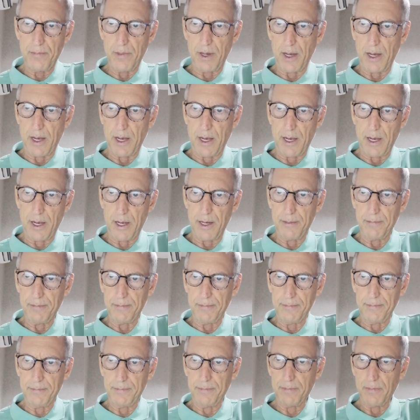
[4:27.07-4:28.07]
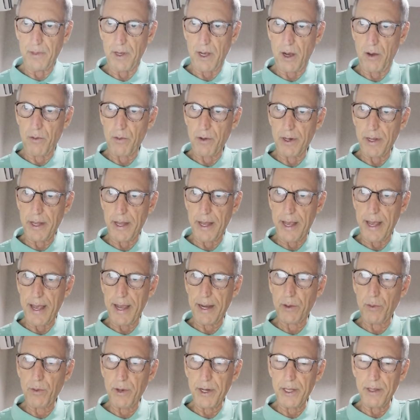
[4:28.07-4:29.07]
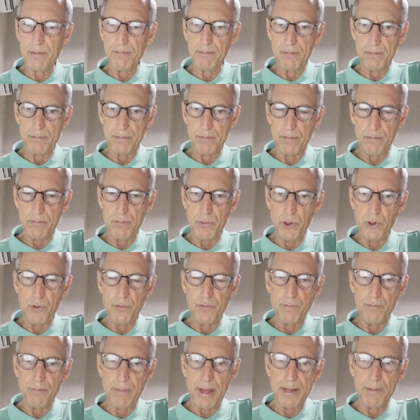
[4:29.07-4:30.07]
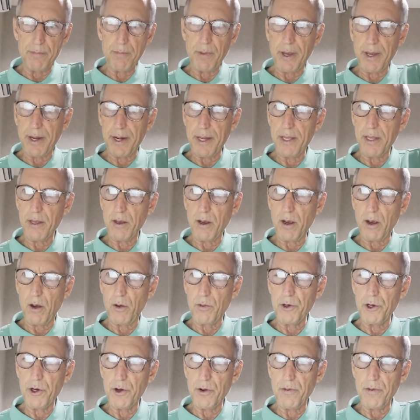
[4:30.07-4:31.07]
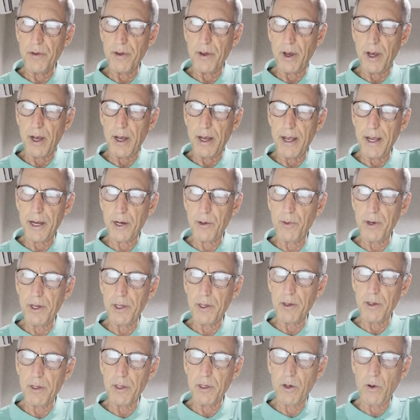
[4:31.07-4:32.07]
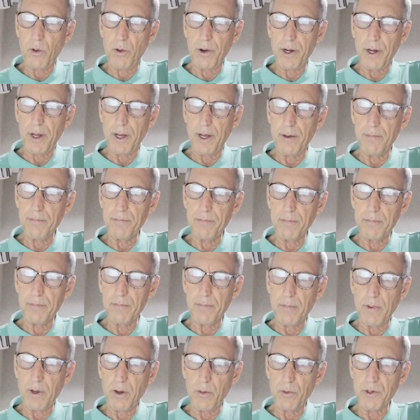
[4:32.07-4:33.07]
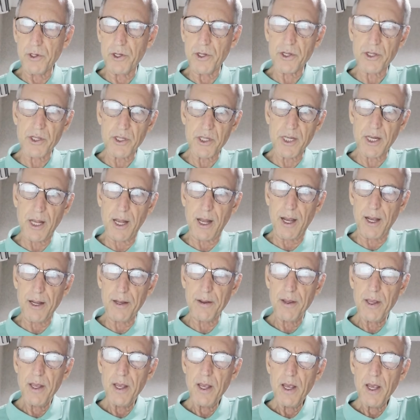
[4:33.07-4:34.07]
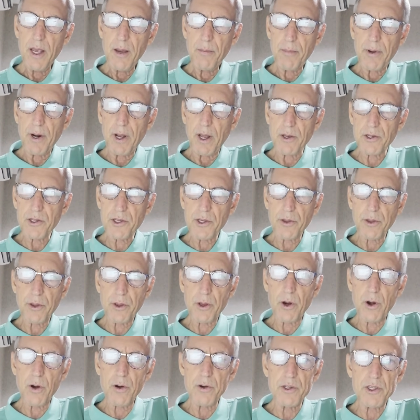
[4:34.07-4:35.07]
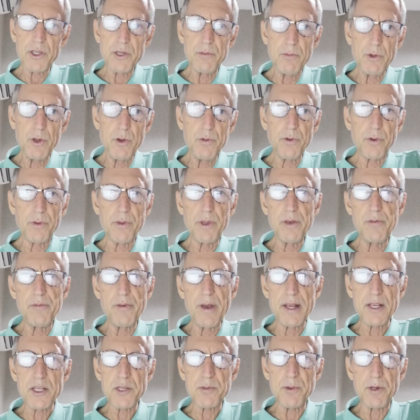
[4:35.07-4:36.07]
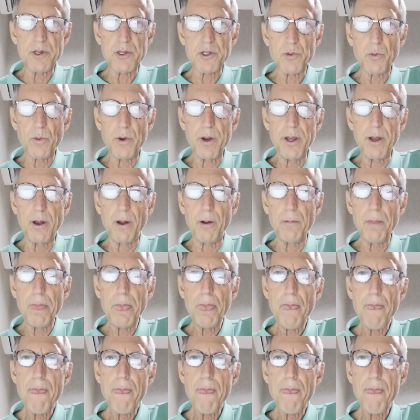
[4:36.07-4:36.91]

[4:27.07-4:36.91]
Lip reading: on equity made money on your equity going up, which is a stock, but also the currency move on the investment as well.